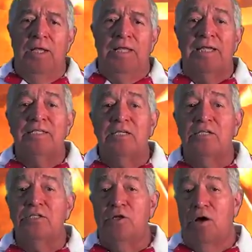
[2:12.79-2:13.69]
Let's
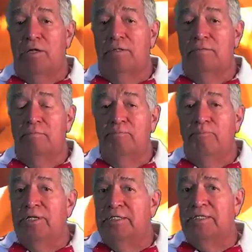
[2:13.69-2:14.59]
get started.
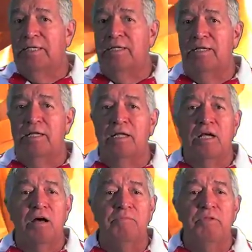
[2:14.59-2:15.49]
Please sit in a
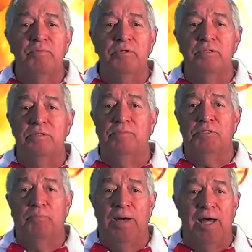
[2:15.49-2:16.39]
comfortable
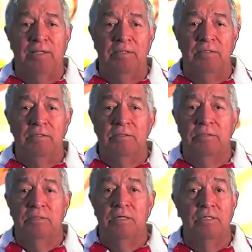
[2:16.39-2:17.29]
spot.
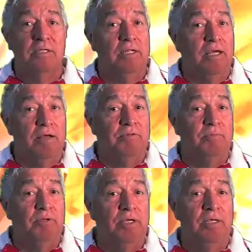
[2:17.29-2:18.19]
Are you sitting
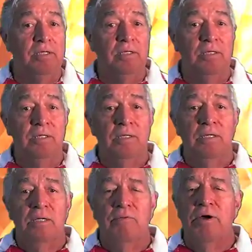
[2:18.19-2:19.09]
comfortably?
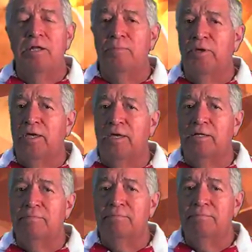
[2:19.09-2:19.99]
Ready to
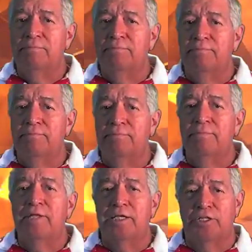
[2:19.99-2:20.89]
begin?
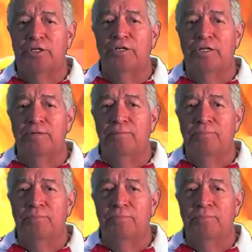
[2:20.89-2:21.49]
That's good.